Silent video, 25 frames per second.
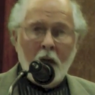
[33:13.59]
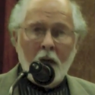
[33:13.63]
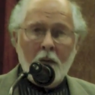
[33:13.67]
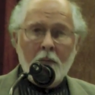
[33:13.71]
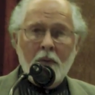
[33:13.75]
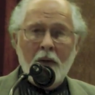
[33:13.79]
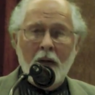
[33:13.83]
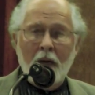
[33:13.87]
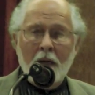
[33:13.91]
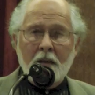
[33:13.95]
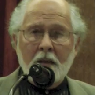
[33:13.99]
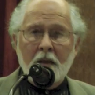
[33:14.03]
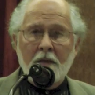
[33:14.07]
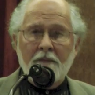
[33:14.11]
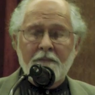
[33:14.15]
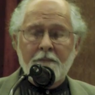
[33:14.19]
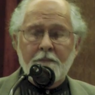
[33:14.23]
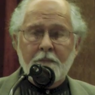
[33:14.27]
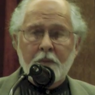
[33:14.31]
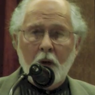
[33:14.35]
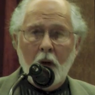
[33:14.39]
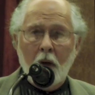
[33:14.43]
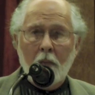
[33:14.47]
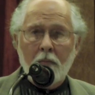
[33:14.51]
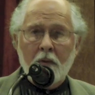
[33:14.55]
why
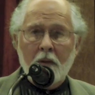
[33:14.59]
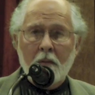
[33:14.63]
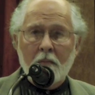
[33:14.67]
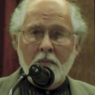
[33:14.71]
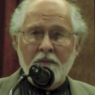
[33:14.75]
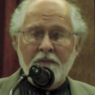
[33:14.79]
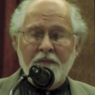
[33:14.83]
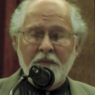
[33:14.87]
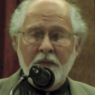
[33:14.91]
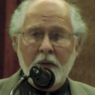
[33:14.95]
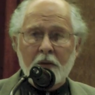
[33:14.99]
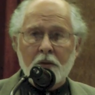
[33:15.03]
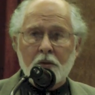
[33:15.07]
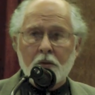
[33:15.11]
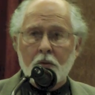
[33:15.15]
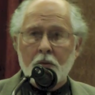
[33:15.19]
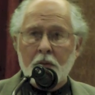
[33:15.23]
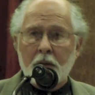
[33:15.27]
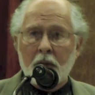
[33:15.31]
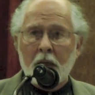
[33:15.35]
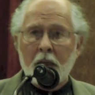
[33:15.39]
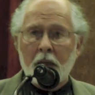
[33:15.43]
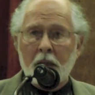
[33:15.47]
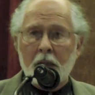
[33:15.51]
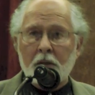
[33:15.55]
the problem we face
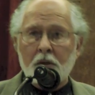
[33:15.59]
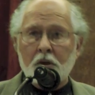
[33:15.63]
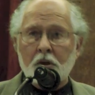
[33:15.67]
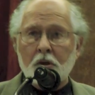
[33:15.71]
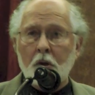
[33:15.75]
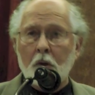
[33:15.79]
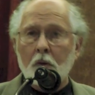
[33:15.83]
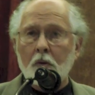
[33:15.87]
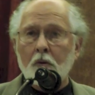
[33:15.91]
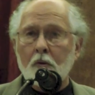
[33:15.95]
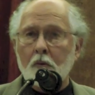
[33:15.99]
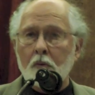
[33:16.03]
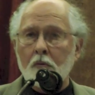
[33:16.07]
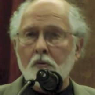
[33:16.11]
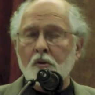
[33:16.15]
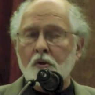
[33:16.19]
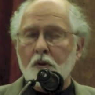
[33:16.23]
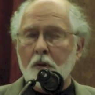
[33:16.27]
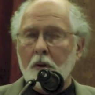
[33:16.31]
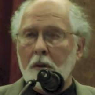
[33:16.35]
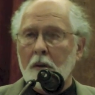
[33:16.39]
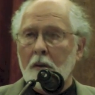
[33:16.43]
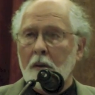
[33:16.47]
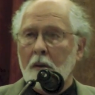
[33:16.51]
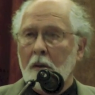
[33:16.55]
today is so
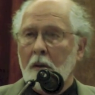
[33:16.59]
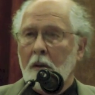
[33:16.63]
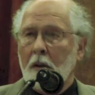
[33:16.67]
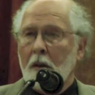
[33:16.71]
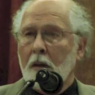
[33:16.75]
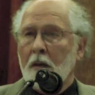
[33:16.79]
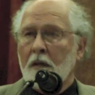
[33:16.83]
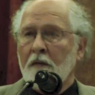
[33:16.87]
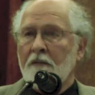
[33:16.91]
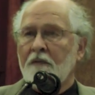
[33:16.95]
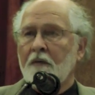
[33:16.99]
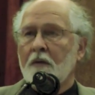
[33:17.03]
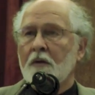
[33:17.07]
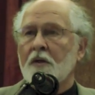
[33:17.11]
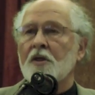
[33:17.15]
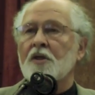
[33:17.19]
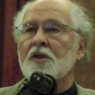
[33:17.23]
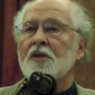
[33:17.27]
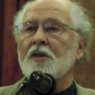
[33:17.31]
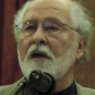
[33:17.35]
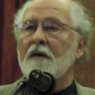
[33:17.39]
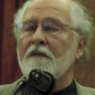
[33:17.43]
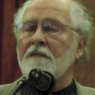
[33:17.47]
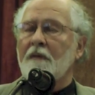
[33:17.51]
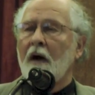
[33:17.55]
crucial for the
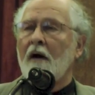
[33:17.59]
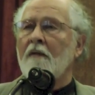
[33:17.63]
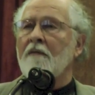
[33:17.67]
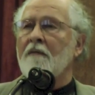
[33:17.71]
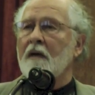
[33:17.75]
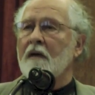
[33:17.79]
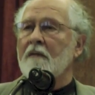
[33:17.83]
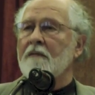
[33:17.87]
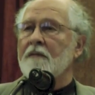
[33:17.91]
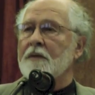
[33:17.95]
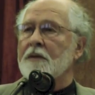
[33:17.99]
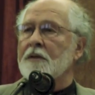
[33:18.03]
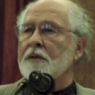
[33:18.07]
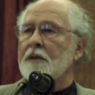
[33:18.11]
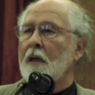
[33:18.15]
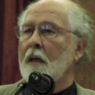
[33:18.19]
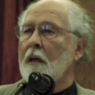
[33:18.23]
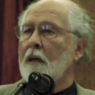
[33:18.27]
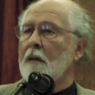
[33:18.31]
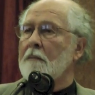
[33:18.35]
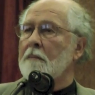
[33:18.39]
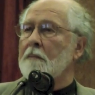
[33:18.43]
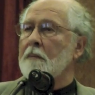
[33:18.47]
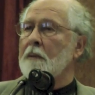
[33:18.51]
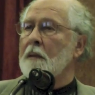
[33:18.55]
survival of
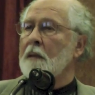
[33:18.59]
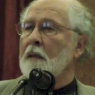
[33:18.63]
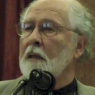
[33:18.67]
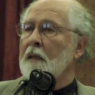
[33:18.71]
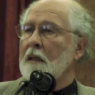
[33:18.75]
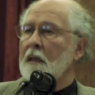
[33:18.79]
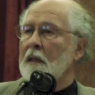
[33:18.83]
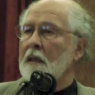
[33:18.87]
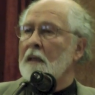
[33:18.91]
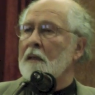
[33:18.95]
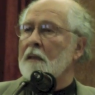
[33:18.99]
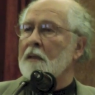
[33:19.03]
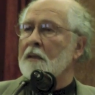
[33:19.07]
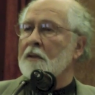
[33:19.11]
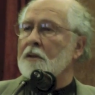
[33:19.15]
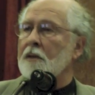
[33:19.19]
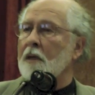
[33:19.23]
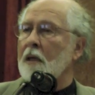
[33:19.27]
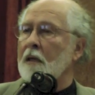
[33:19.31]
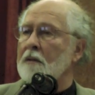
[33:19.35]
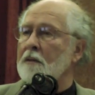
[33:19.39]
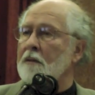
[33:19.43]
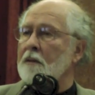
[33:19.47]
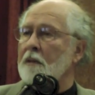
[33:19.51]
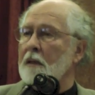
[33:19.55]
Islam in this
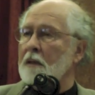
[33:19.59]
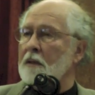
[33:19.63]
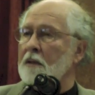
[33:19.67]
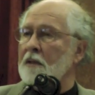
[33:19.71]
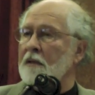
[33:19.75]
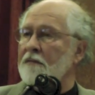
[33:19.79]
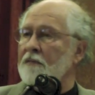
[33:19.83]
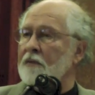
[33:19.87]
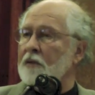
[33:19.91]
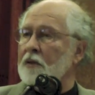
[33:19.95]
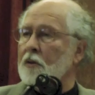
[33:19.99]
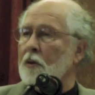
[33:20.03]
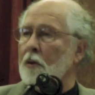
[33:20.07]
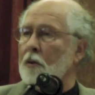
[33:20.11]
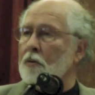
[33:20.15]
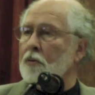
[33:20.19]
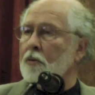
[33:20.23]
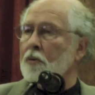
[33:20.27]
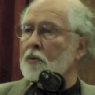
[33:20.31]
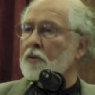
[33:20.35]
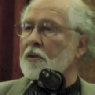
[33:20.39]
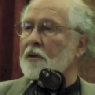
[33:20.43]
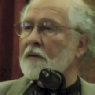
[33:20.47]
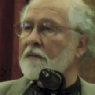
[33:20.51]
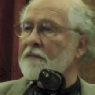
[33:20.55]
continent, if it's going
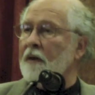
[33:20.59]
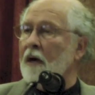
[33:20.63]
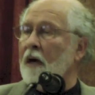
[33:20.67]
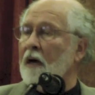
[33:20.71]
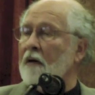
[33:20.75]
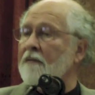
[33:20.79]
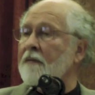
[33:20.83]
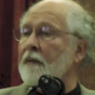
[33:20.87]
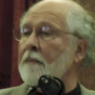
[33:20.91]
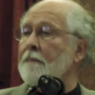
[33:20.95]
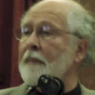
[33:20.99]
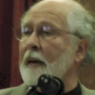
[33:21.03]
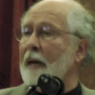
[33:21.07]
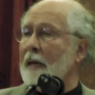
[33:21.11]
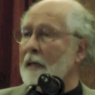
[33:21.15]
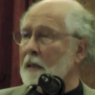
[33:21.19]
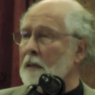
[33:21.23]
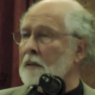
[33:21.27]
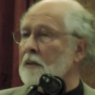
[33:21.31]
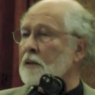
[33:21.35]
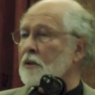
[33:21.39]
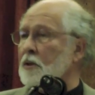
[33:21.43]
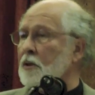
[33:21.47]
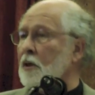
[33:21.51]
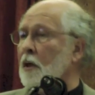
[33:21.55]
to survive, and back
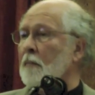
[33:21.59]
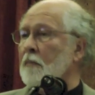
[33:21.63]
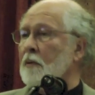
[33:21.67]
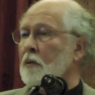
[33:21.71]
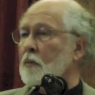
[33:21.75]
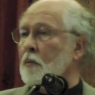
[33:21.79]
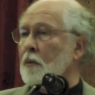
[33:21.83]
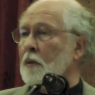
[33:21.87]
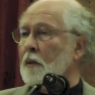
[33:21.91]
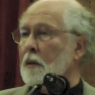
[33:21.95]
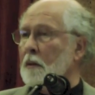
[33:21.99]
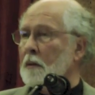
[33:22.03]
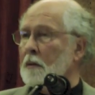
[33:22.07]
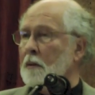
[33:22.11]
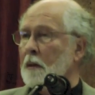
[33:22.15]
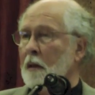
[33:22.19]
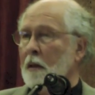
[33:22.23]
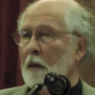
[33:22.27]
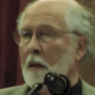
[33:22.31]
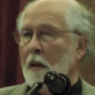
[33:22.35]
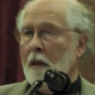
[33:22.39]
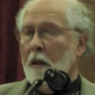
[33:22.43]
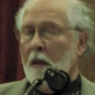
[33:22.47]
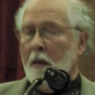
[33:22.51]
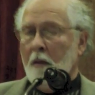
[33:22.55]
in the Islamic
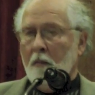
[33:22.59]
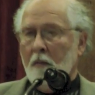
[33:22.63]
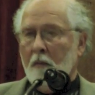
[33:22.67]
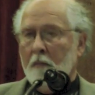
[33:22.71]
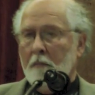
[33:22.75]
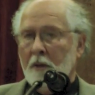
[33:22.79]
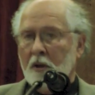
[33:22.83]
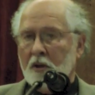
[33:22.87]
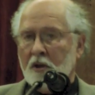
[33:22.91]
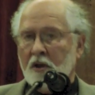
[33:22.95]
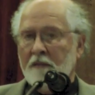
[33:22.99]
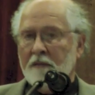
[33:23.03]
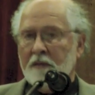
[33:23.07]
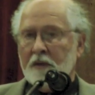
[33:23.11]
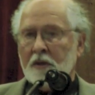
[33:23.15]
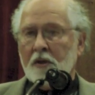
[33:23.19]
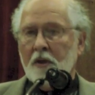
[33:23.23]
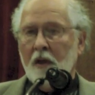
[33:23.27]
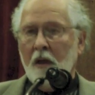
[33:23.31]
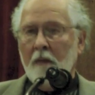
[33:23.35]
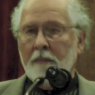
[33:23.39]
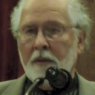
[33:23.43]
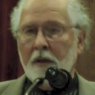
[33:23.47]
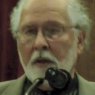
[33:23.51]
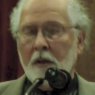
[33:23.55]
world, where much of
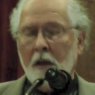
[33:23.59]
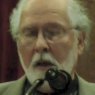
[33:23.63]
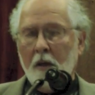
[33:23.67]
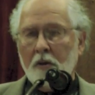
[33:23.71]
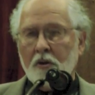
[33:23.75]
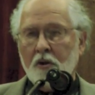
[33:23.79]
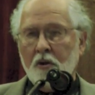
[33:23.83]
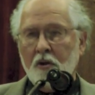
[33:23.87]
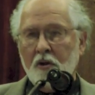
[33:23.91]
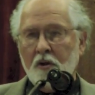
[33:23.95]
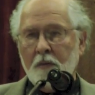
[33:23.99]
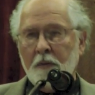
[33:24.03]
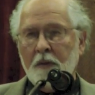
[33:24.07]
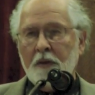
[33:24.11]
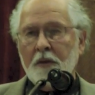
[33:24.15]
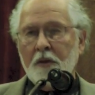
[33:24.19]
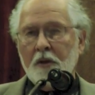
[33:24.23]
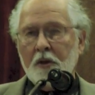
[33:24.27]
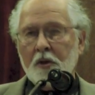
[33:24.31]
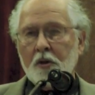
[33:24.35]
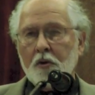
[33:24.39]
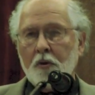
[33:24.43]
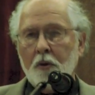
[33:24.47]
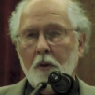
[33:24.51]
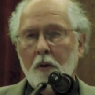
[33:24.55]
Islamic culture has been
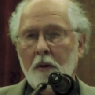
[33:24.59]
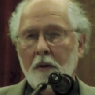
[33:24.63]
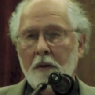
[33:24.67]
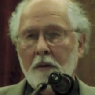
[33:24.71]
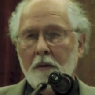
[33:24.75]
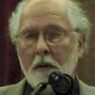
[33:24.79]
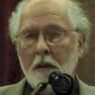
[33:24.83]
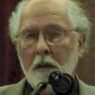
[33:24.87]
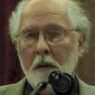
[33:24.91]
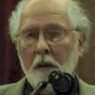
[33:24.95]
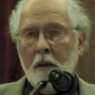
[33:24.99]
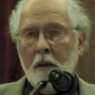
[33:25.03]
destroyed